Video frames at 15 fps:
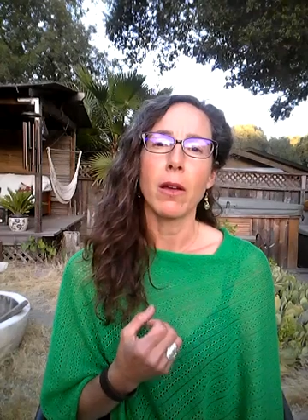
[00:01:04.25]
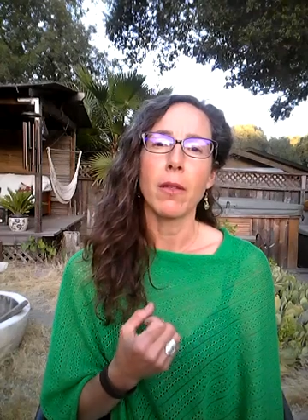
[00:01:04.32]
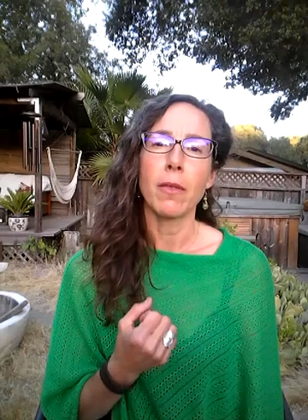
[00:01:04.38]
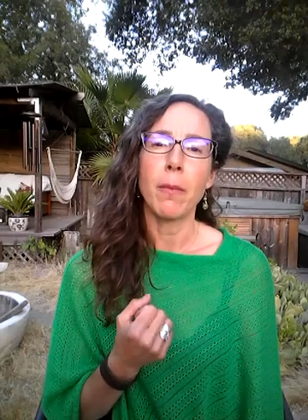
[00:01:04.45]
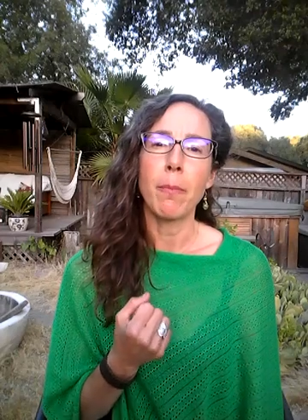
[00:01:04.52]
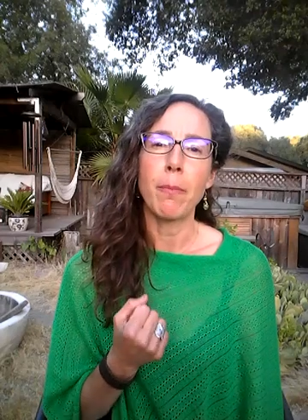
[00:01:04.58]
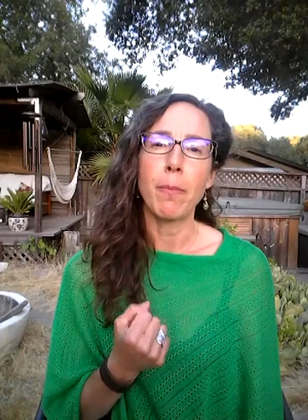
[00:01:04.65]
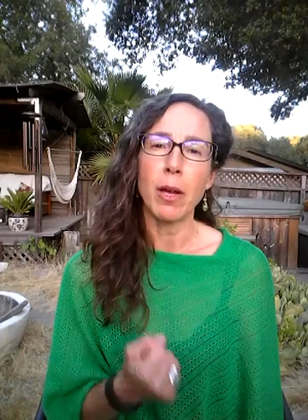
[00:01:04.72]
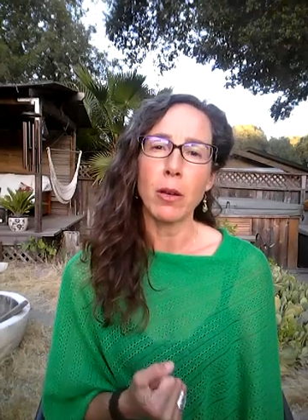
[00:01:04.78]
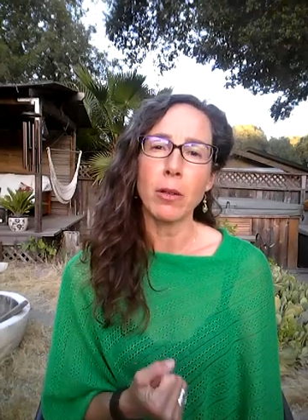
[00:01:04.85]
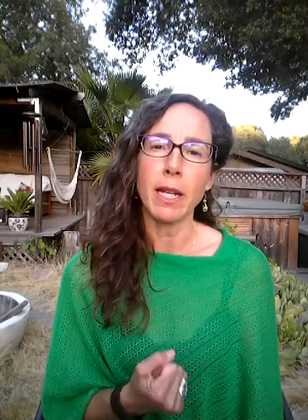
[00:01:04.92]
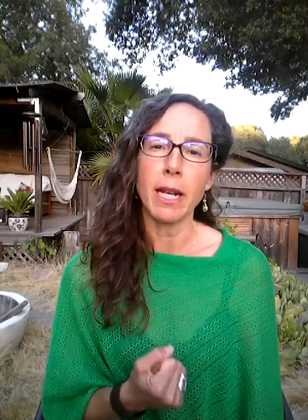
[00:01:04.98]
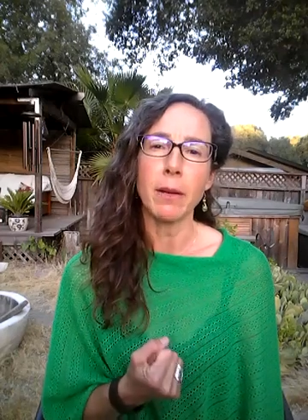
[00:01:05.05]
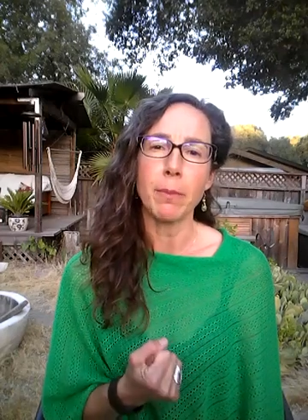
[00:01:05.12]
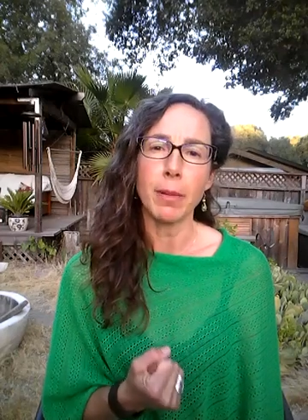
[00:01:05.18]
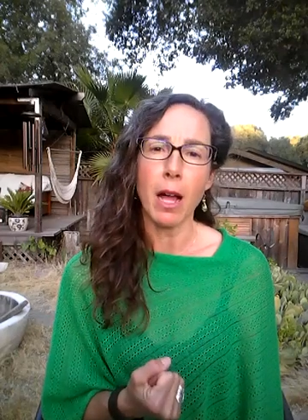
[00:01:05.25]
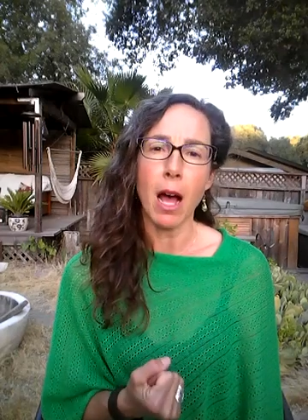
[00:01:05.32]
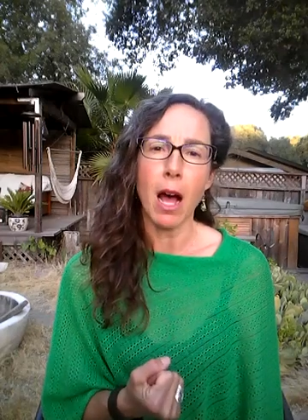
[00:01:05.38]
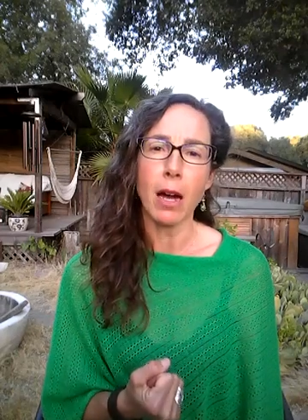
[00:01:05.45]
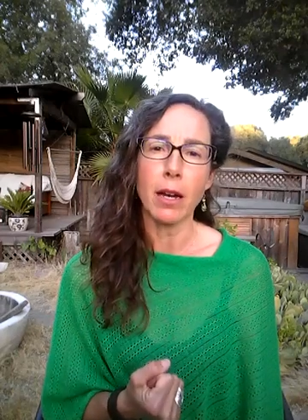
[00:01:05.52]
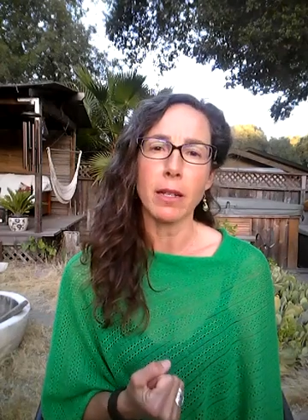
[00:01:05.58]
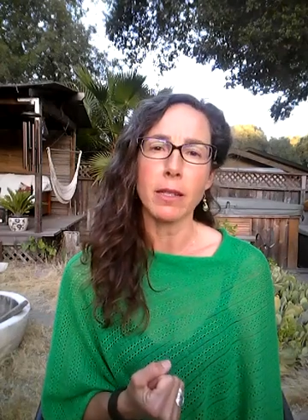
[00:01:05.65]
the building
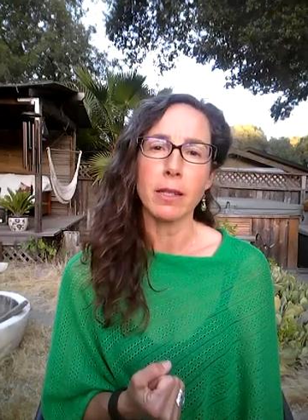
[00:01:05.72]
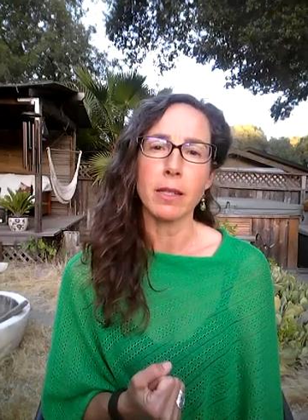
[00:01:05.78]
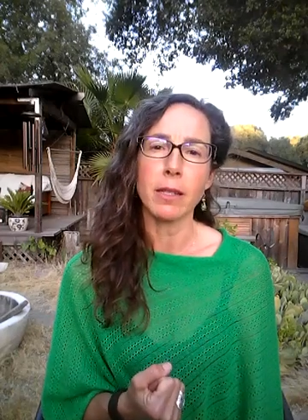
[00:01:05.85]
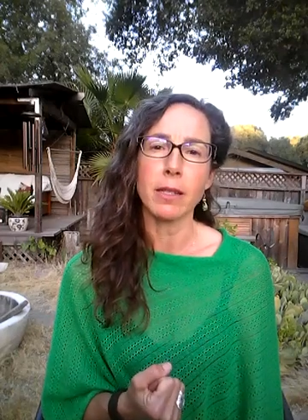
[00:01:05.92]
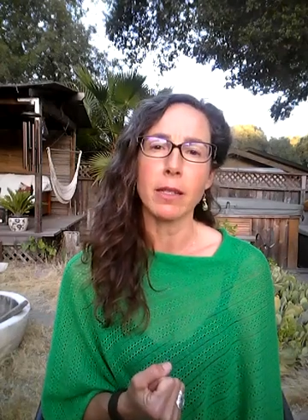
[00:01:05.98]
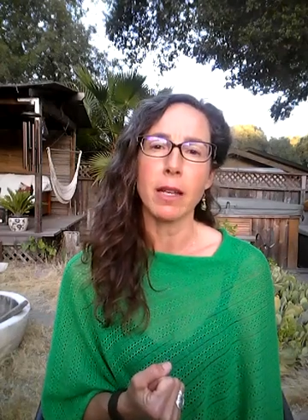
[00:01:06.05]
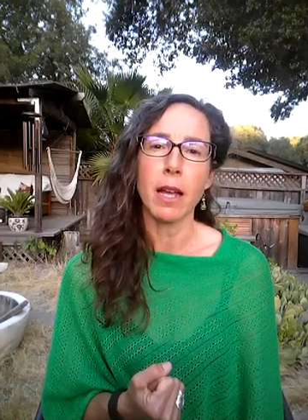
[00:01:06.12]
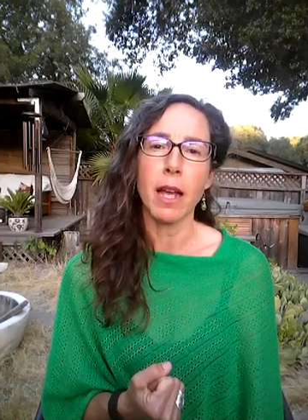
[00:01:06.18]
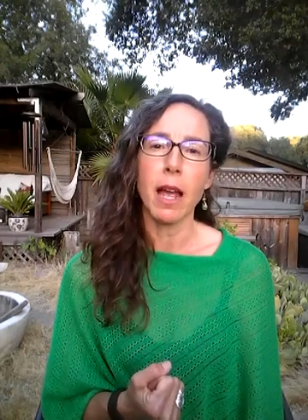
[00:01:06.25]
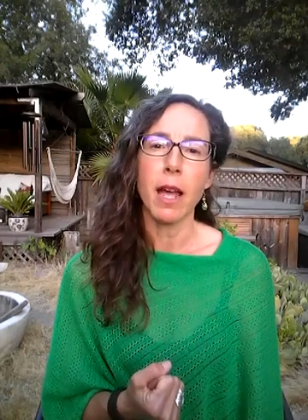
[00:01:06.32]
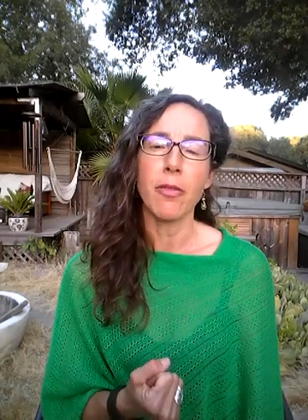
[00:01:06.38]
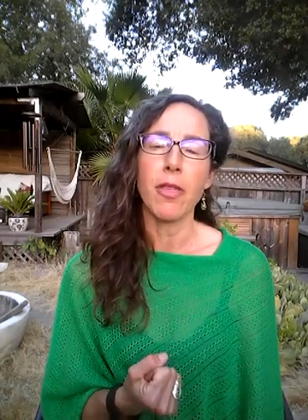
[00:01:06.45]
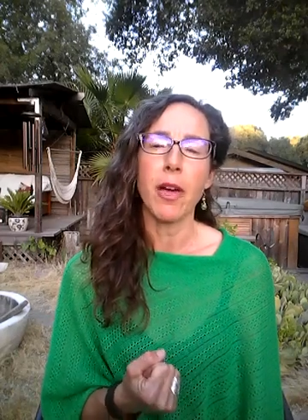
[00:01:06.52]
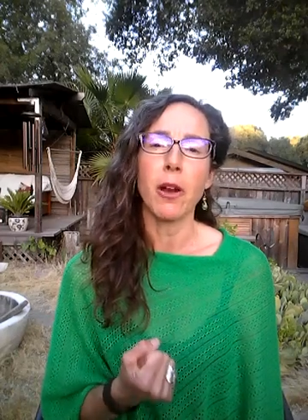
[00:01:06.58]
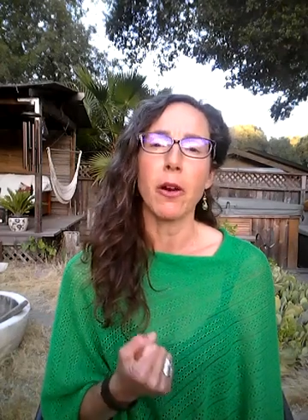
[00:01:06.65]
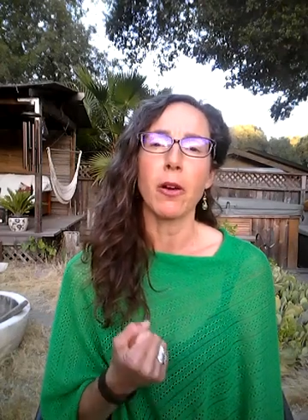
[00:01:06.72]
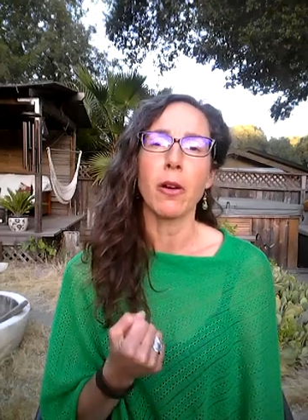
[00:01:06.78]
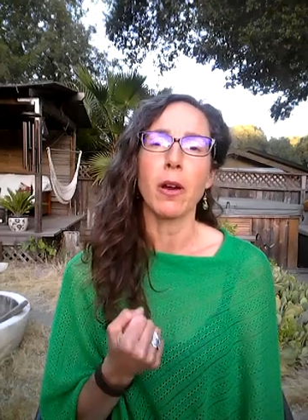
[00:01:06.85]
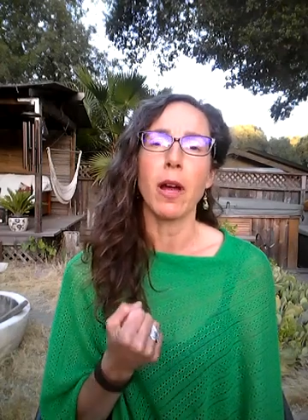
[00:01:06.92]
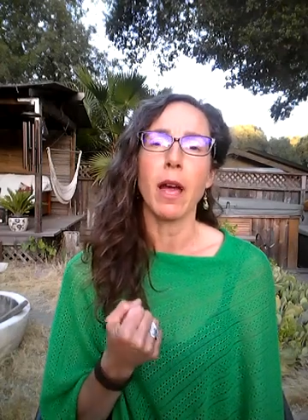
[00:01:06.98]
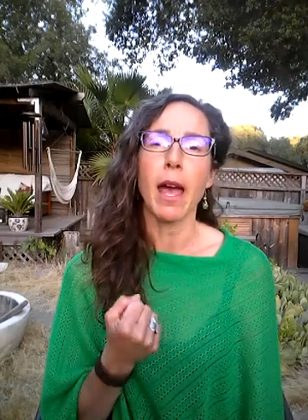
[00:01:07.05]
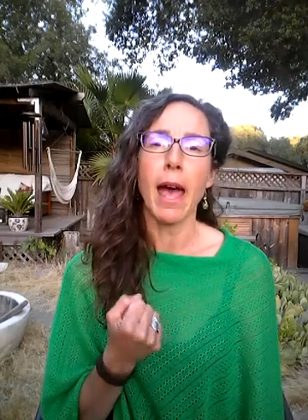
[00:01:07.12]
blocks that
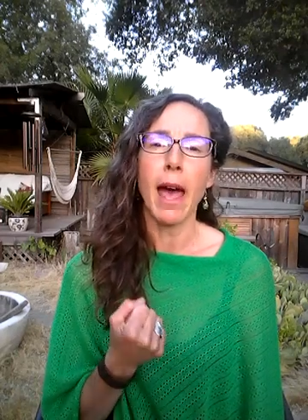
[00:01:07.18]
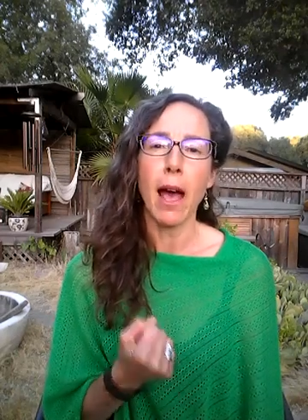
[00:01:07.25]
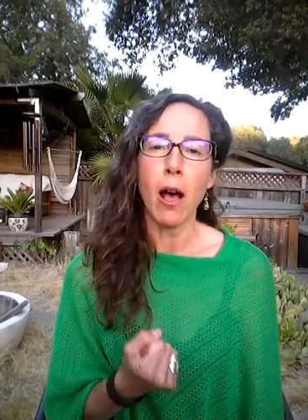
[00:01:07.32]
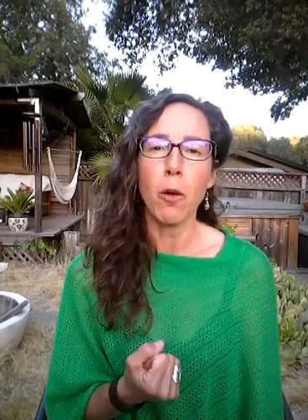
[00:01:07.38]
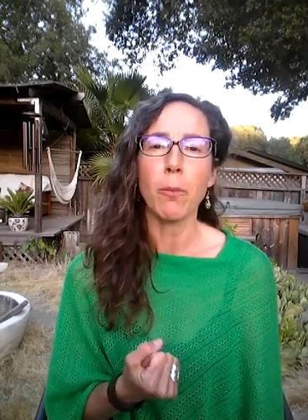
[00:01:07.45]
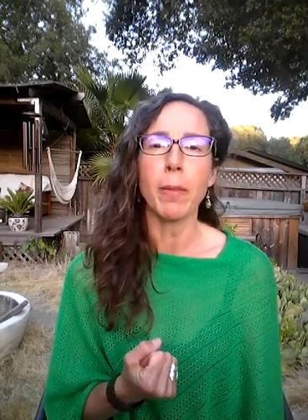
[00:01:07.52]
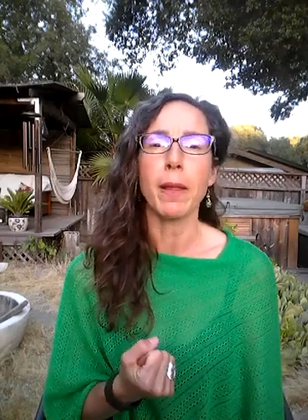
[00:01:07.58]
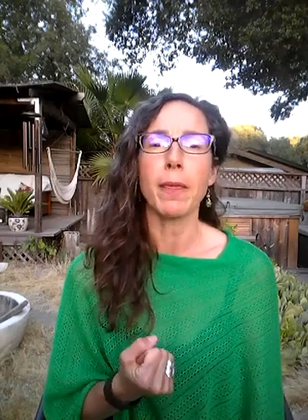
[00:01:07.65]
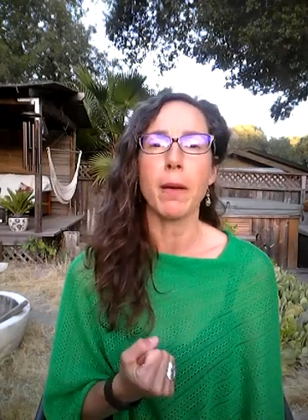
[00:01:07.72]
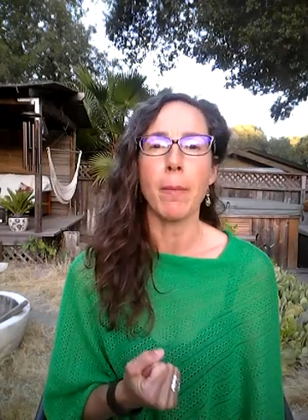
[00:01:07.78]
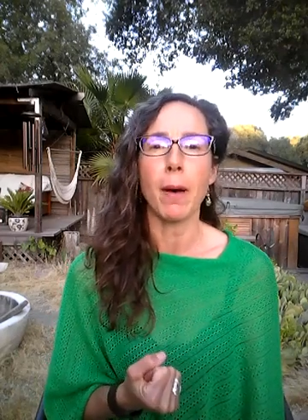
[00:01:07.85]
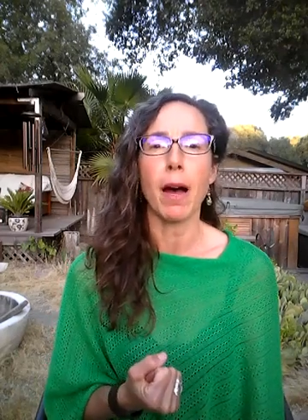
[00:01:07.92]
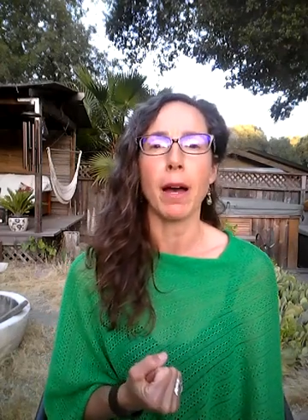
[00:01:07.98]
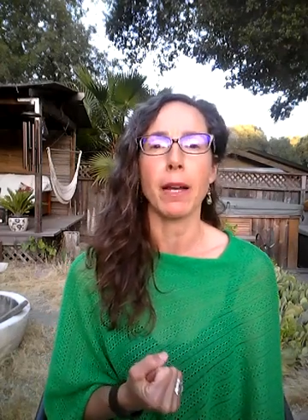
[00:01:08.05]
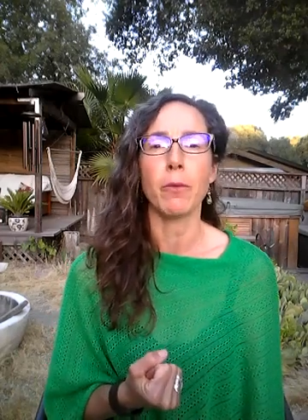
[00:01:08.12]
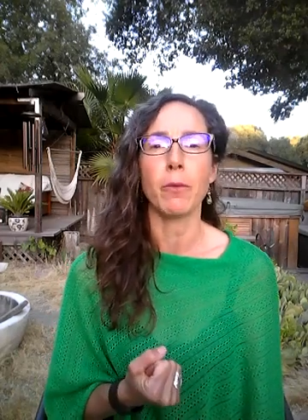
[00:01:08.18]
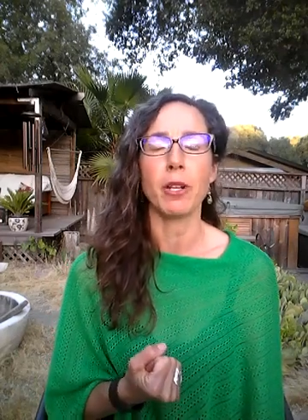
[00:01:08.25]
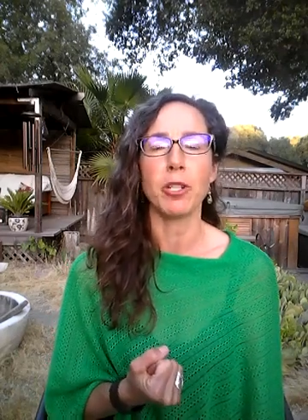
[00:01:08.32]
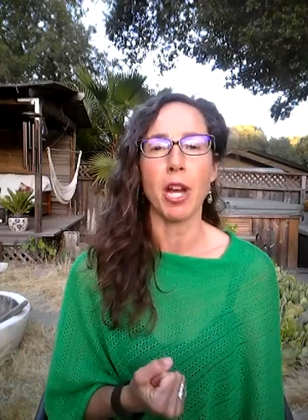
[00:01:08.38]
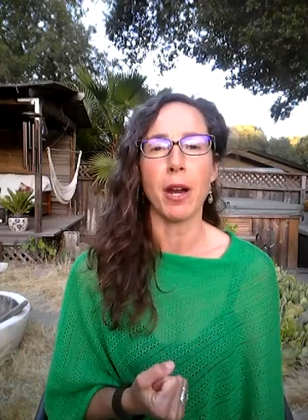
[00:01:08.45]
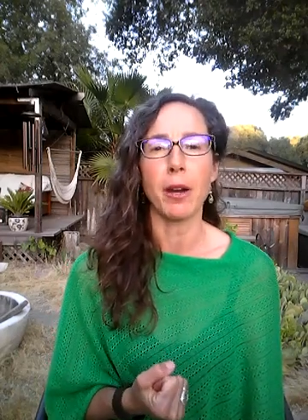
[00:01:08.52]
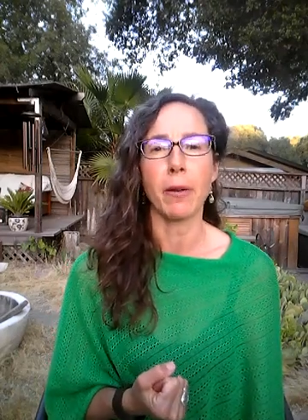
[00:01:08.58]
are helping the body
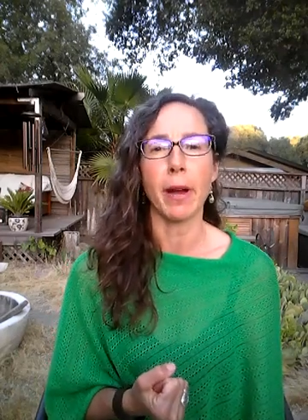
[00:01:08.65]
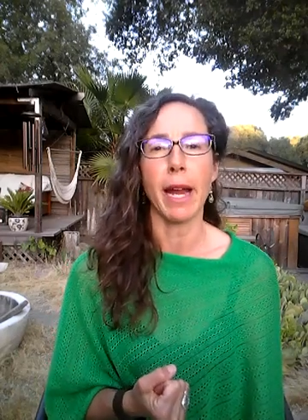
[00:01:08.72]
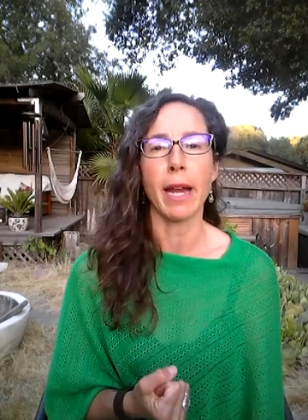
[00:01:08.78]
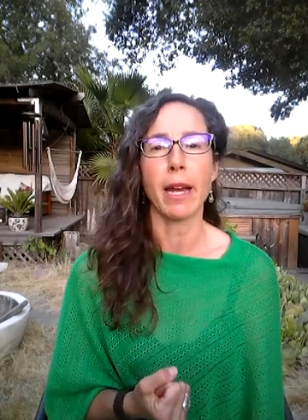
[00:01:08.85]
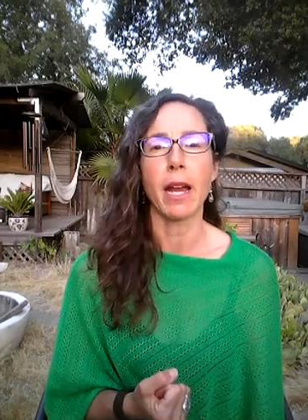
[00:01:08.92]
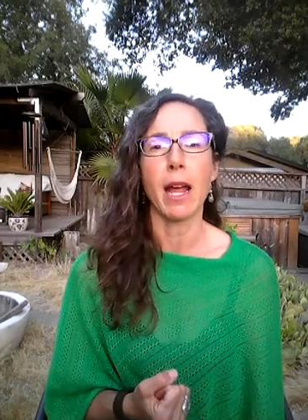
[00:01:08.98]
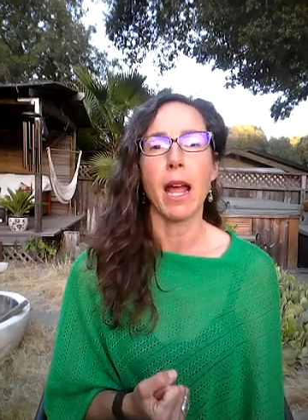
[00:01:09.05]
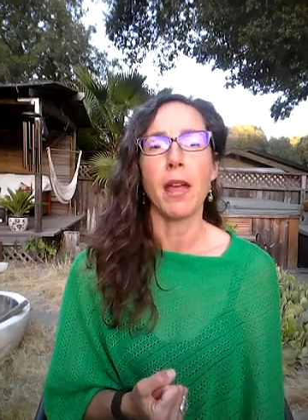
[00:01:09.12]
regenerate,